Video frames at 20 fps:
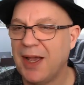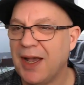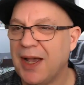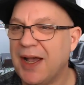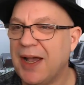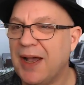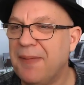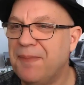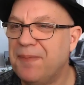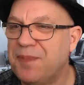
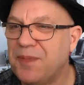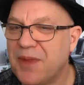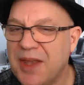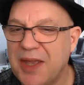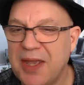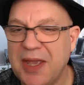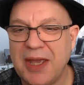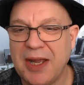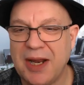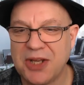I
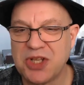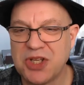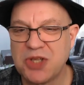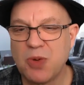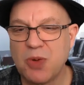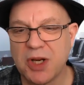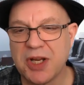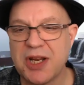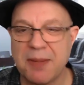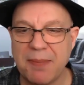just
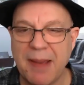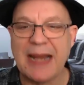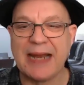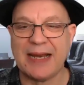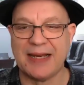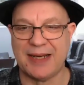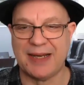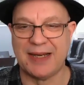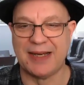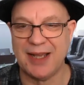wanted a
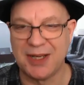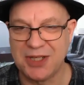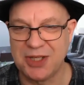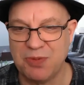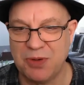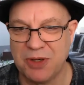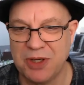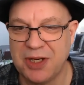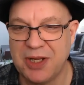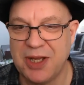melody. I
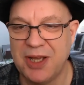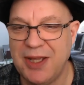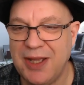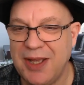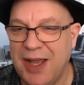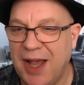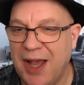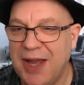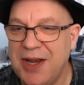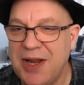just wanted
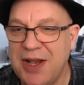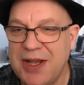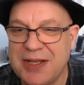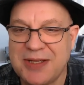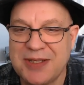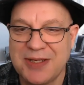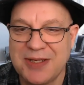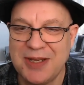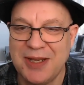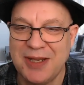a
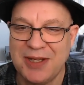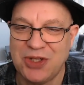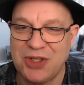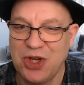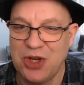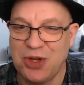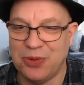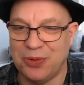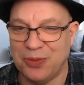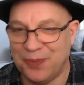nice
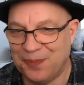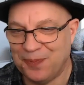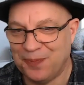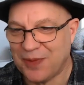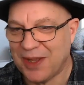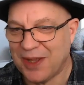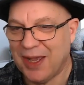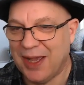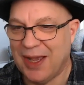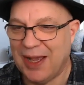tune.
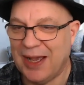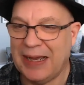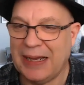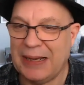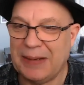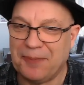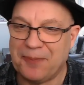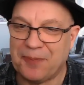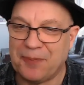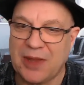
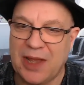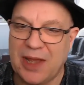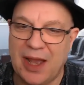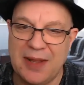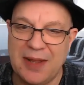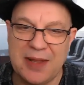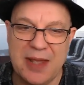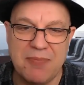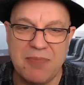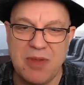
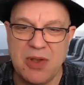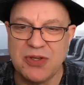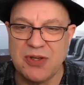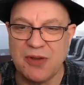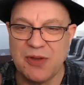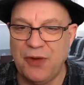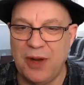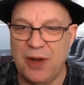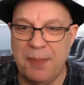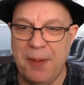And
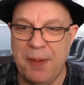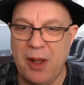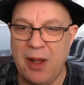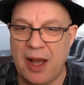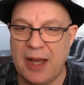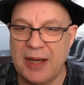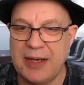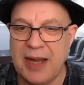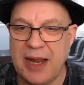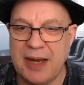music fell
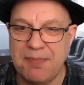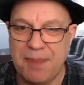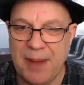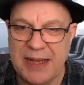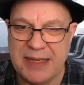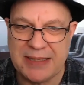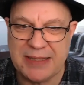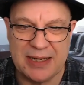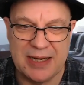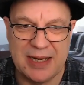apart, and
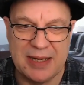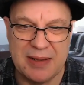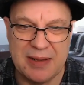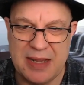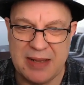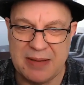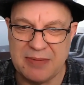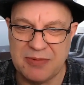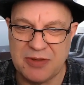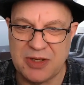basically
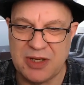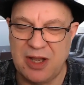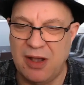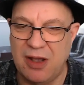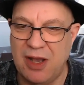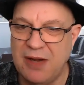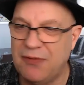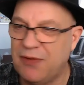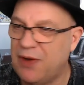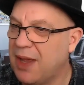it was
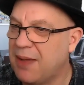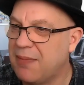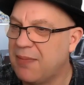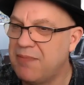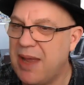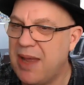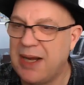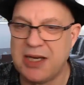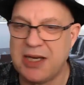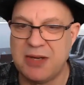kind of like
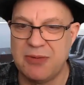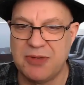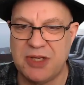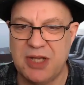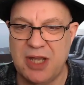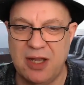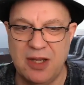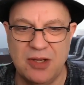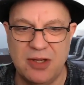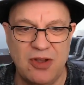melody was
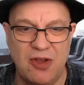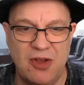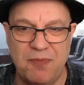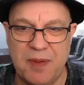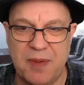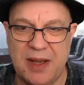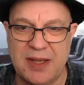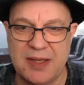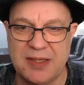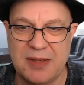cut off,
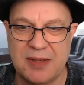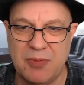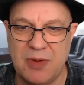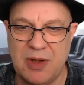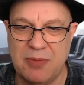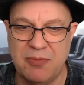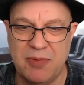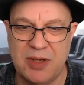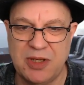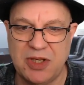because
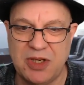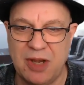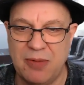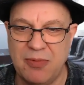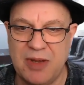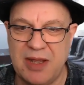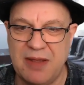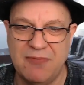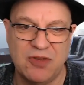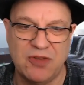we
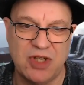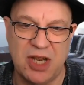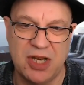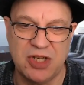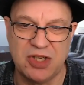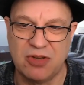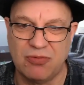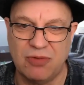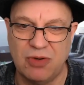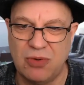even
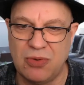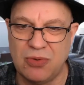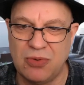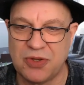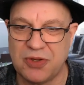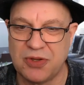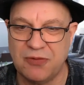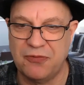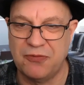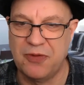changed the
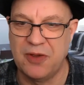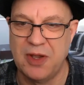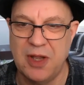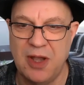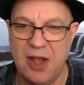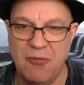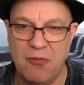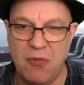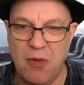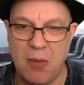rules of
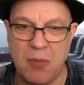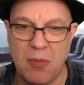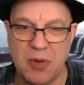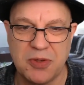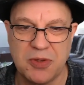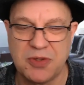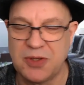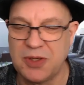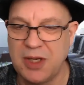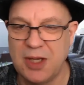what
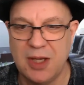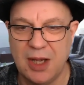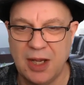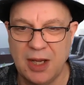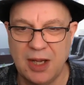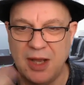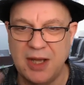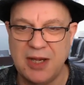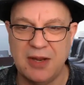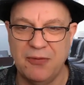was
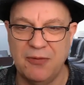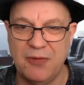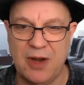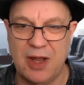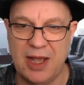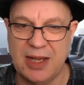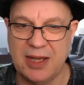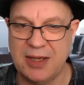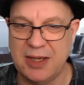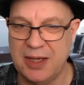kind of
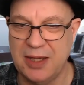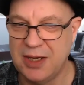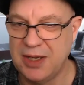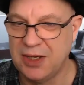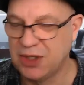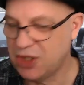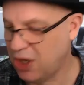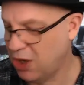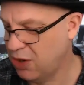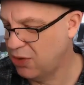like
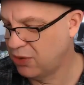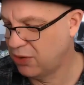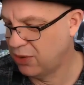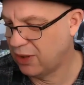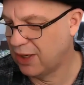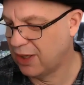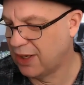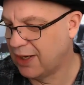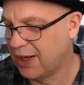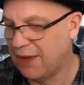
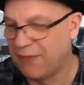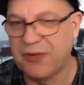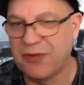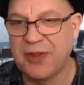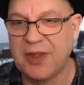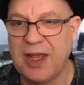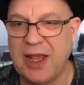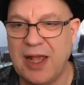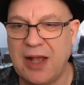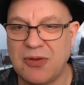tonal and
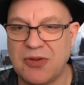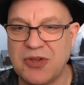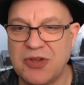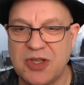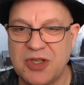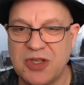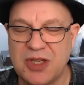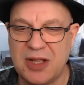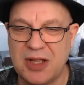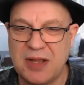everything else,
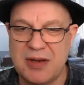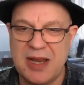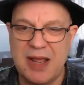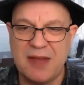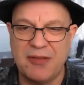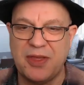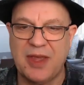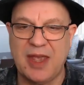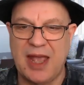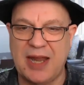and so
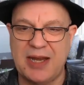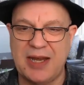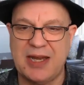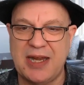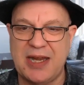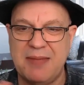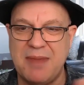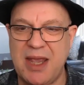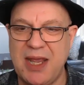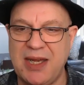nothing had
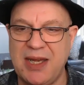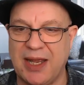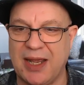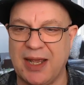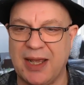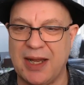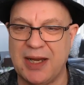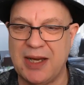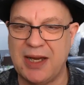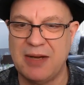any
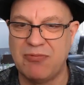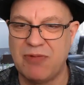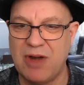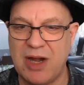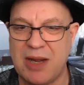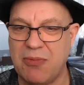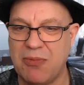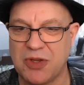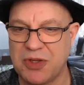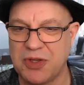meaning, and it
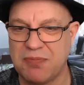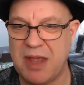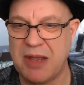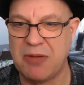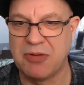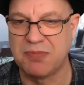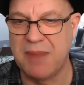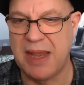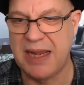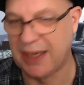really wasn't. It
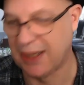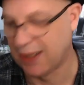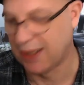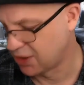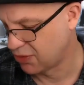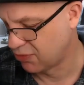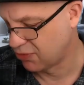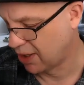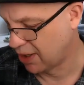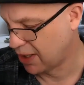was
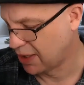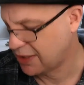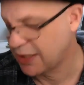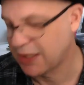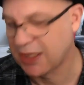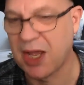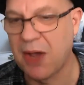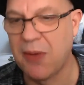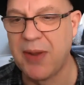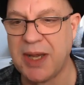meaningless, really. It
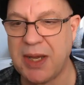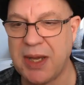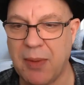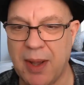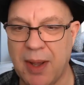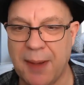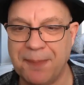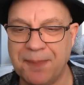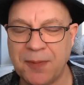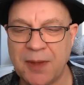didn't go
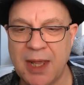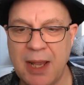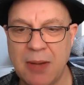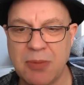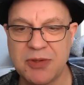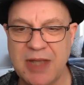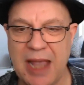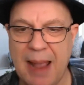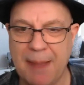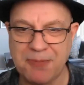anywhere. It
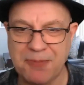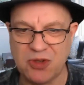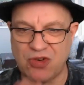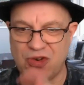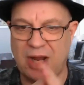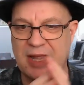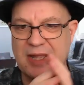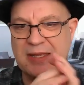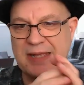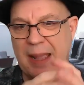was
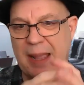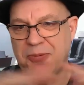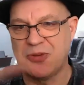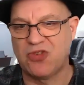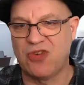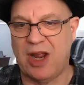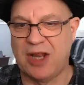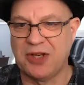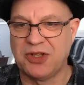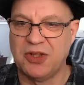abstract. It
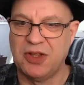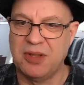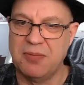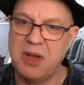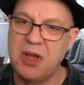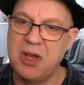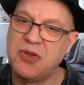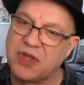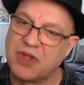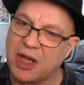abstracted the
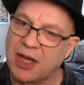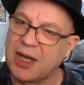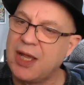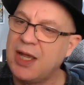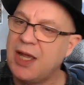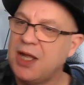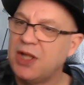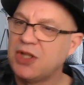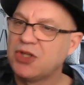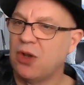music
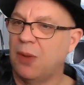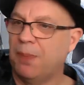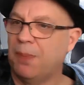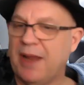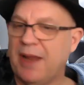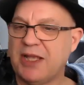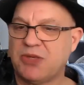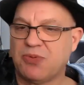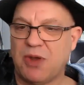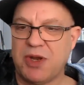to a
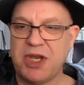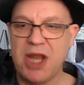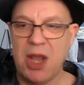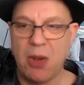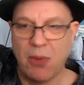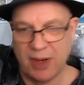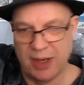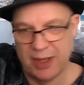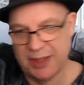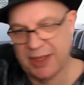place where
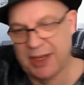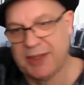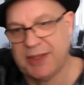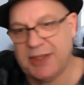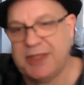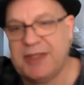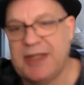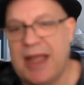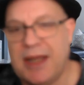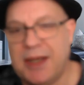no one could
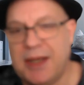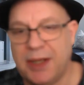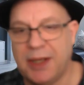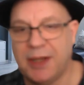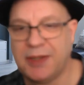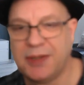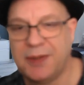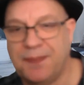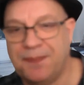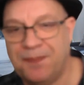understand
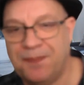it.